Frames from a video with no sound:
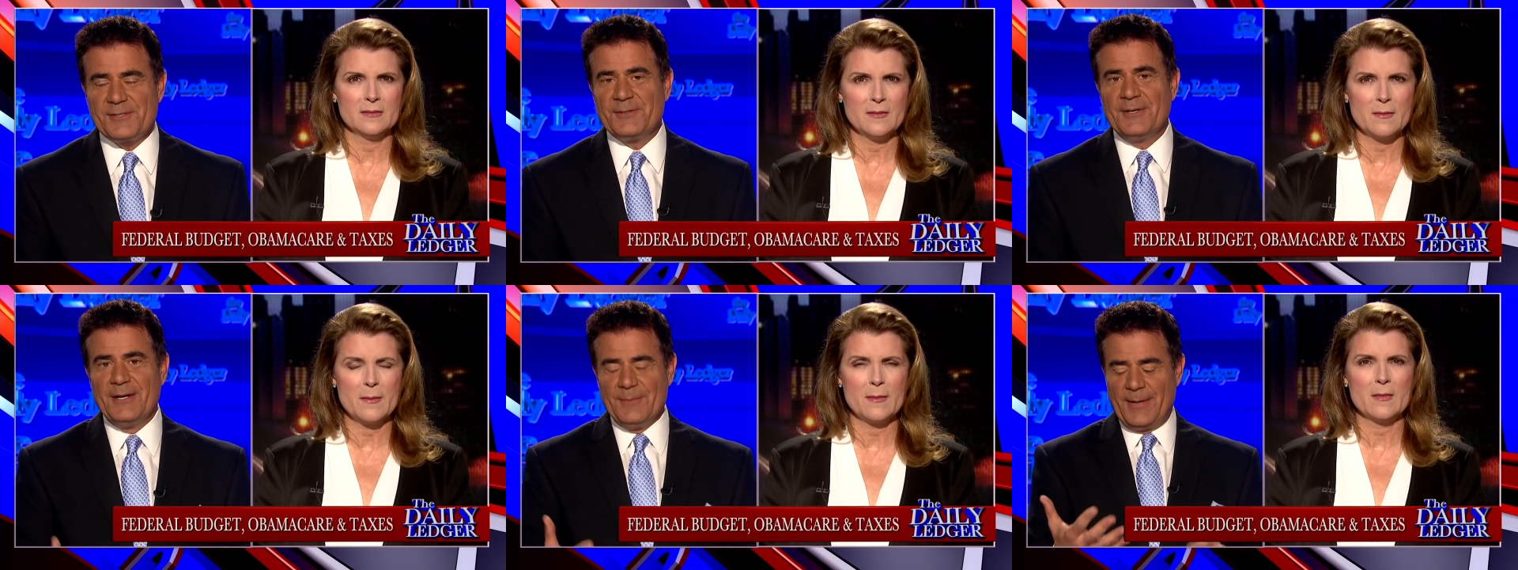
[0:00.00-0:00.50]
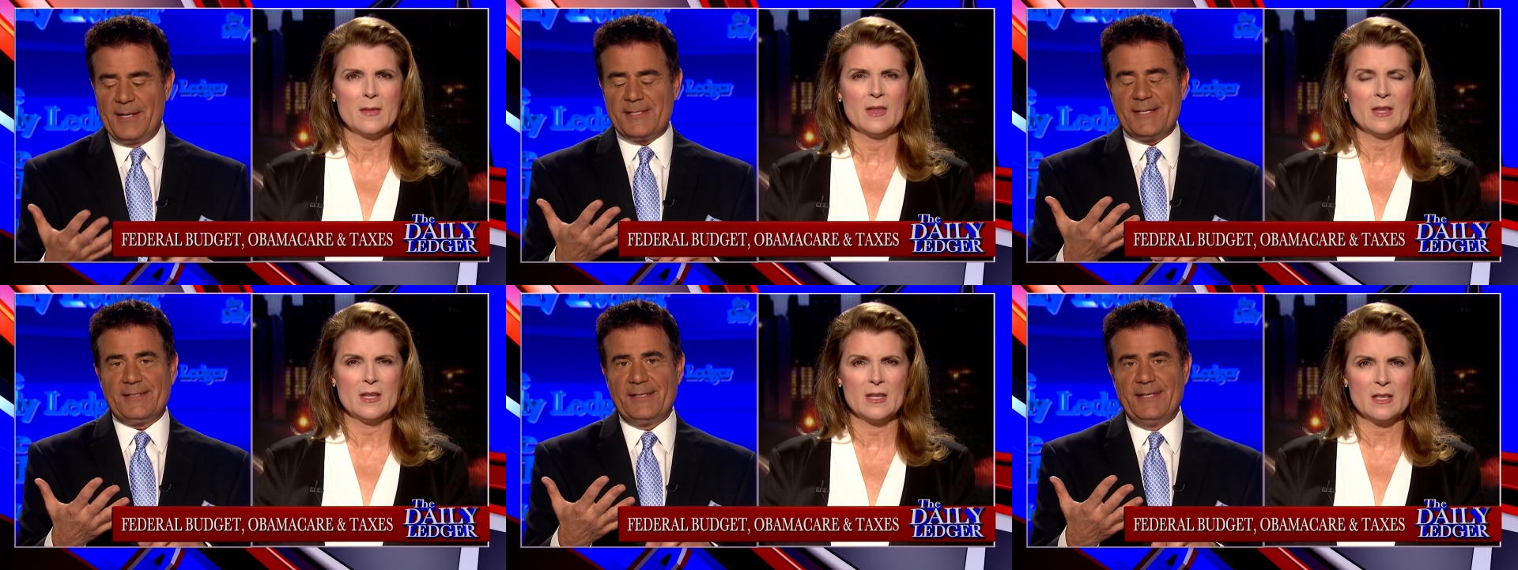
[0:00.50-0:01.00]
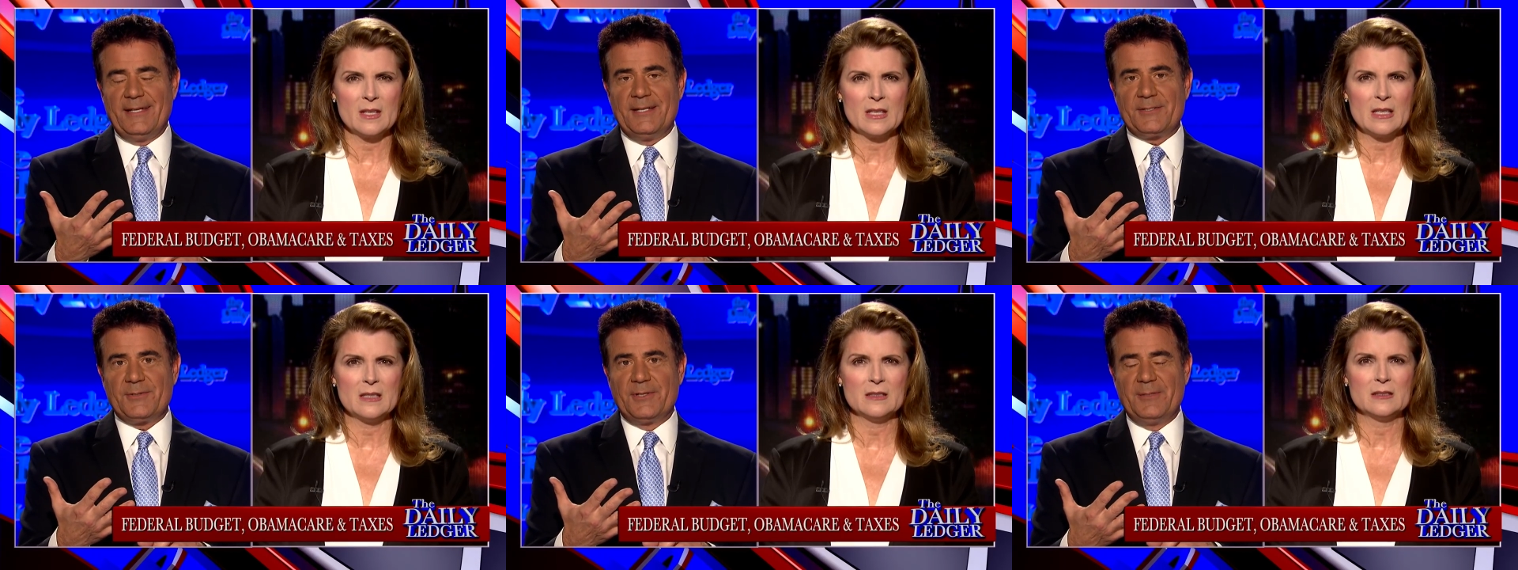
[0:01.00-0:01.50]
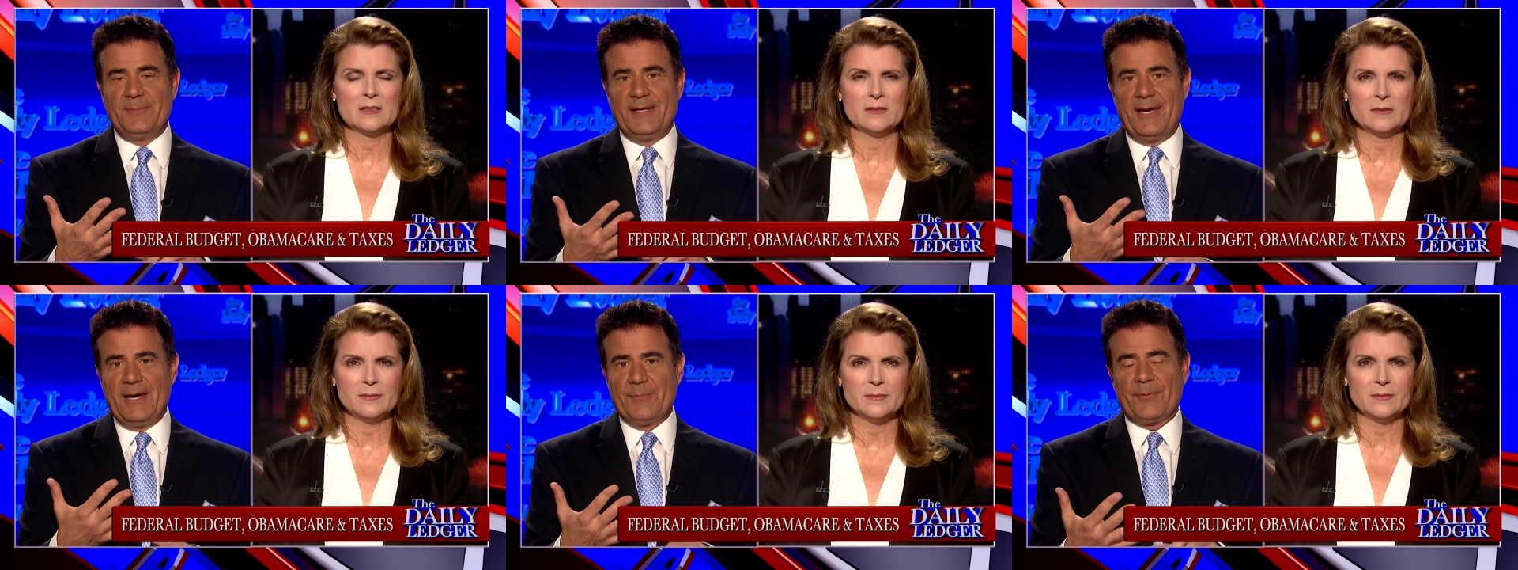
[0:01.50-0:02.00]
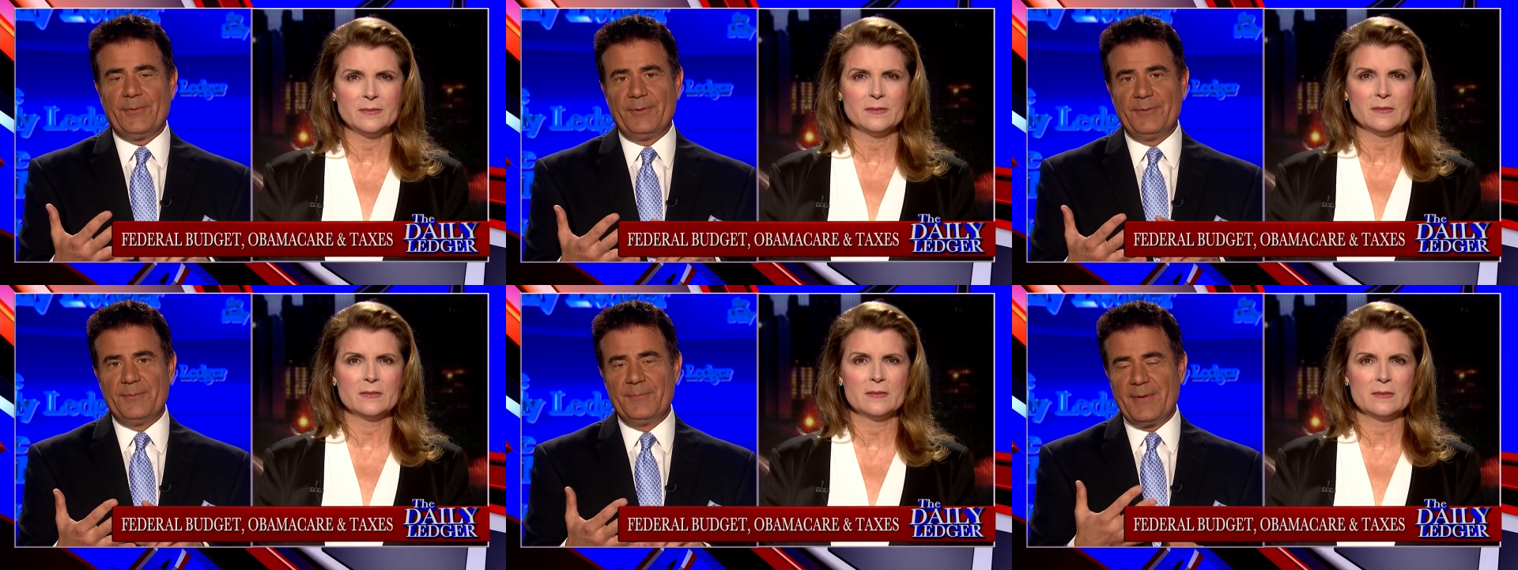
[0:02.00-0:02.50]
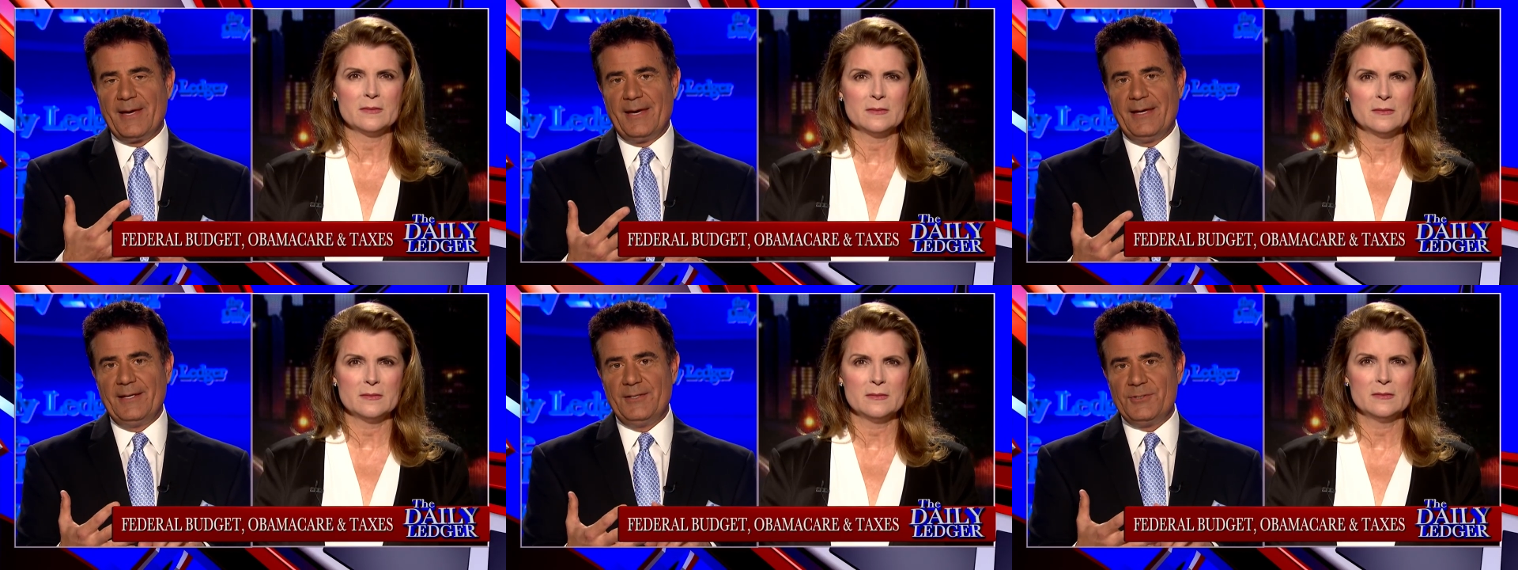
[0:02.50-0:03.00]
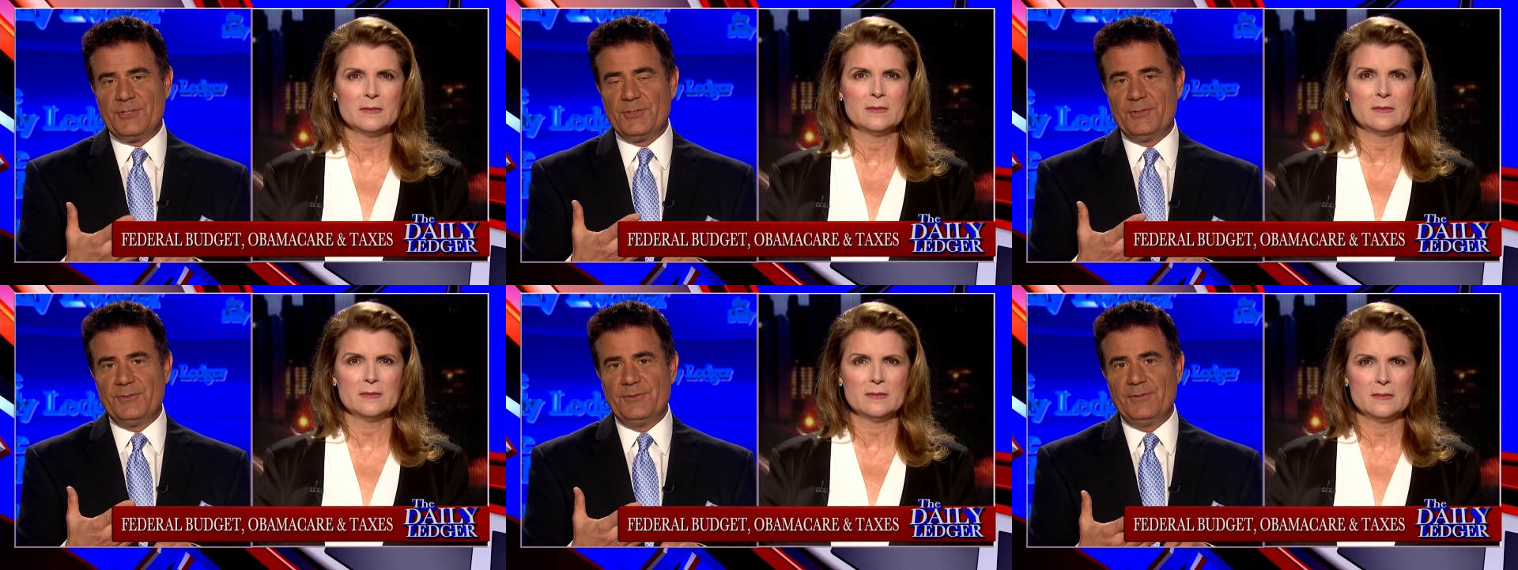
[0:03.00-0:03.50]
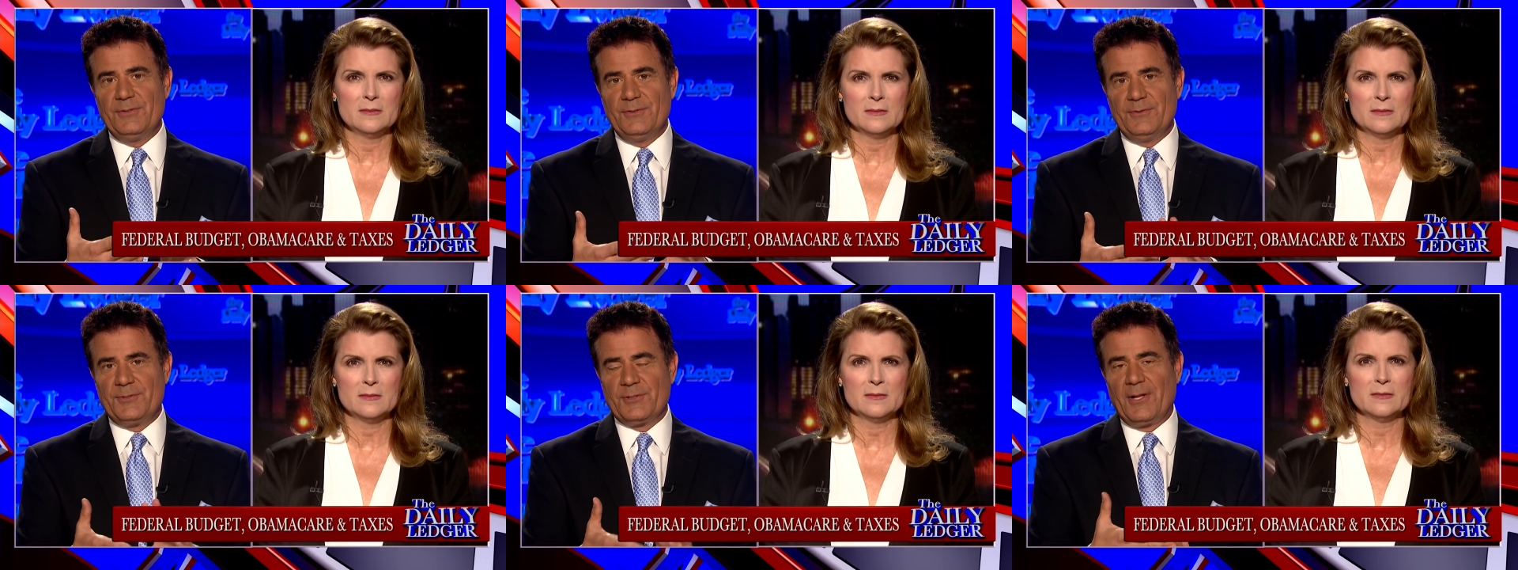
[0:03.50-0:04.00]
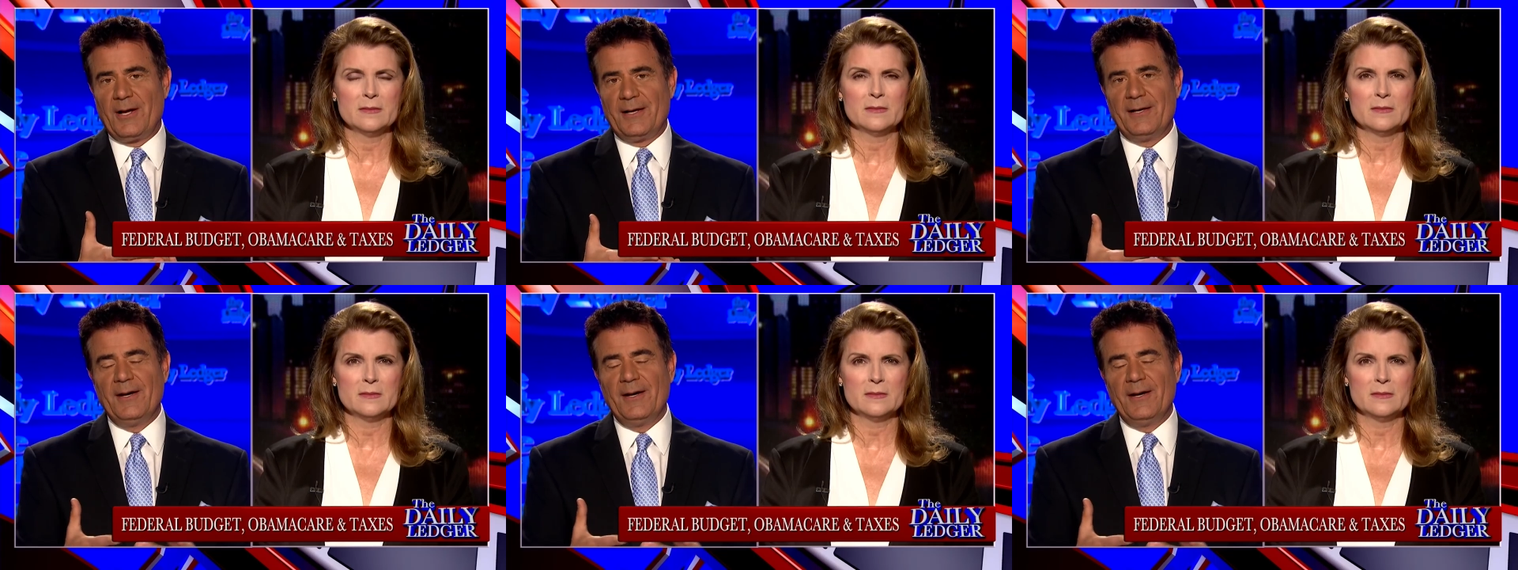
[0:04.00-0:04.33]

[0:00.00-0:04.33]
Speaker 1: So basically, it's going to be April, May, June, July.